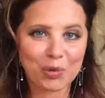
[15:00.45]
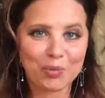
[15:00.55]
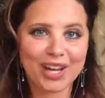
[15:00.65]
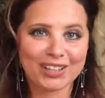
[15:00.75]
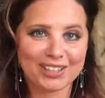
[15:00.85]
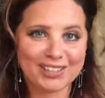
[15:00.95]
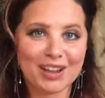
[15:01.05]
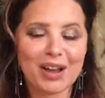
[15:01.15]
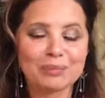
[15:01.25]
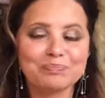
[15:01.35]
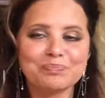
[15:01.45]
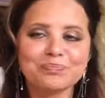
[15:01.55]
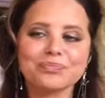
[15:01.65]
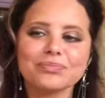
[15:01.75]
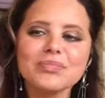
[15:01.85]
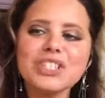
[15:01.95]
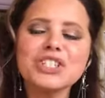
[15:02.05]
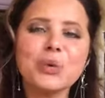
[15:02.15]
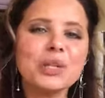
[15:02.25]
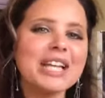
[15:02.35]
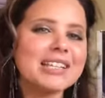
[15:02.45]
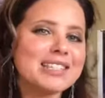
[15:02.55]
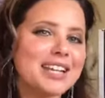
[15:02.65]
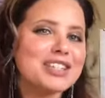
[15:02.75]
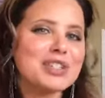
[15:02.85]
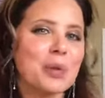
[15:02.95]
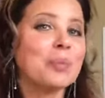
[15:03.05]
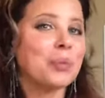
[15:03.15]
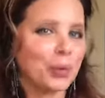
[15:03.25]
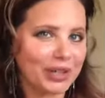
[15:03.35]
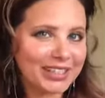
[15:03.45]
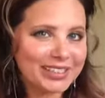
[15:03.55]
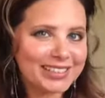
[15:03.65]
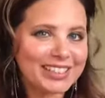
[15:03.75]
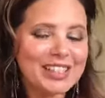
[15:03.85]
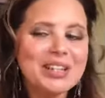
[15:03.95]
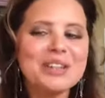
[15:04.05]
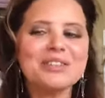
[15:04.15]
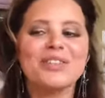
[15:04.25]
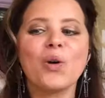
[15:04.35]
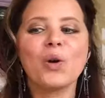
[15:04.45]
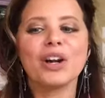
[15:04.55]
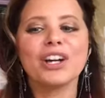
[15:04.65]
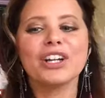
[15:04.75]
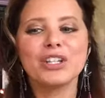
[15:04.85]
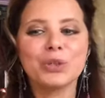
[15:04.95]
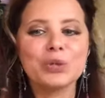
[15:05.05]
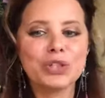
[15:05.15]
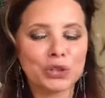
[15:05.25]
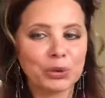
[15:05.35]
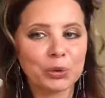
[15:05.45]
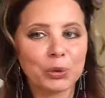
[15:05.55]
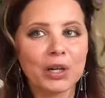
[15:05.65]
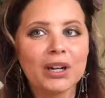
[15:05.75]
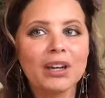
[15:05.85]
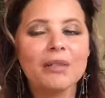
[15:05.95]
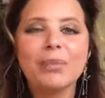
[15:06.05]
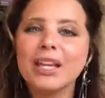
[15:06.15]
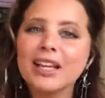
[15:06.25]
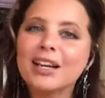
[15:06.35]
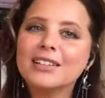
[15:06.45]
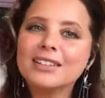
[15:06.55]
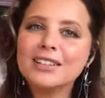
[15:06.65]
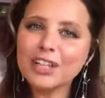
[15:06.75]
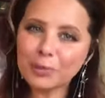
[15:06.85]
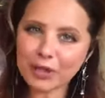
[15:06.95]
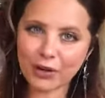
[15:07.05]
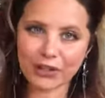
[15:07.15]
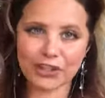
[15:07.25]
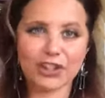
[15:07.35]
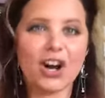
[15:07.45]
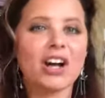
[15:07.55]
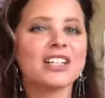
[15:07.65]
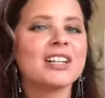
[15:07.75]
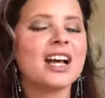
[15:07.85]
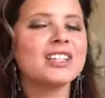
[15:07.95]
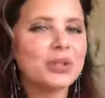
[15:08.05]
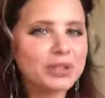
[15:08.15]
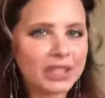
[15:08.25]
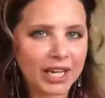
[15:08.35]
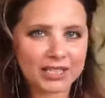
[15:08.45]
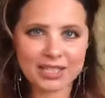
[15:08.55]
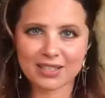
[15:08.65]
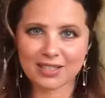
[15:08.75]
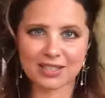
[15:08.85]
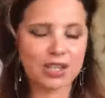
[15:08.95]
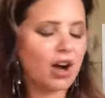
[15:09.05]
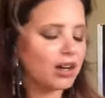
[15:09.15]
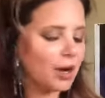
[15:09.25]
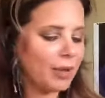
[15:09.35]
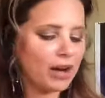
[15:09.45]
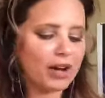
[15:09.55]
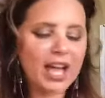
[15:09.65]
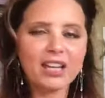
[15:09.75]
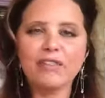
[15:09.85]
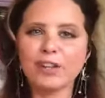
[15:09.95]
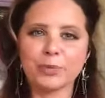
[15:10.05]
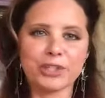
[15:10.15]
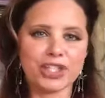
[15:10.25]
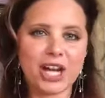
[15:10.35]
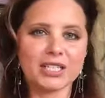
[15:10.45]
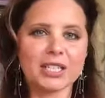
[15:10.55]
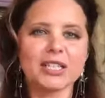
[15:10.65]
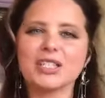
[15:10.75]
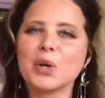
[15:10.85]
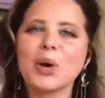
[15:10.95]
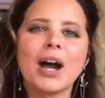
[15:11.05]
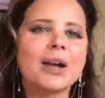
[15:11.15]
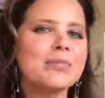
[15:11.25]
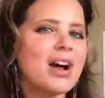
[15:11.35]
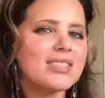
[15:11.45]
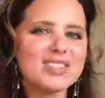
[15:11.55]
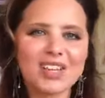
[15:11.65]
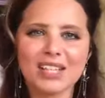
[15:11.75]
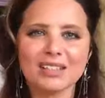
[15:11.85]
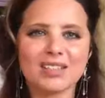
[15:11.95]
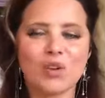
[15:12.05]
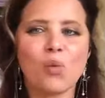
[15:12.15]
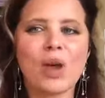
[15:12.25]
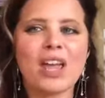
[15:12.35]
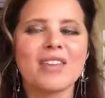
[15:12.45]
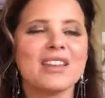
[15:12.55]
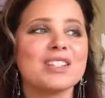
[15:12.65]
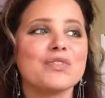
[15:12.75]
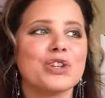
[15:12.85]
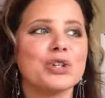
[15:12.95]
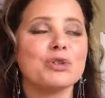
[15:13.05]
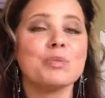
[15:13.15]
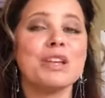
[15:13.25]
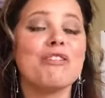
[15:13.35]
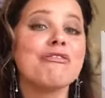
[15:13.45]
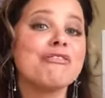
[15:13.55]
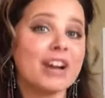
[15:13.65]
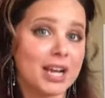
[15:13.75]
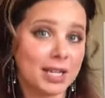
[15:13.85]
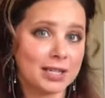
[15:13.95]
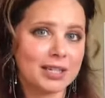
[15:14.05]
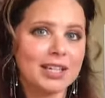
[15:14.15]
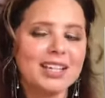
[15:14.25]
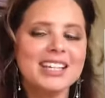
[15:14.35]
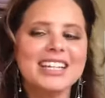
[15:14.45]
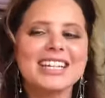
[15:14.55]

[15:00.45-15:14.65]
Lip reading: realm at this time. So with that said, it's so important for you to be a little bit on your guard. And I don't like to talk about any fear projecting. So I'm not saying this in a way that is for you to be afraid.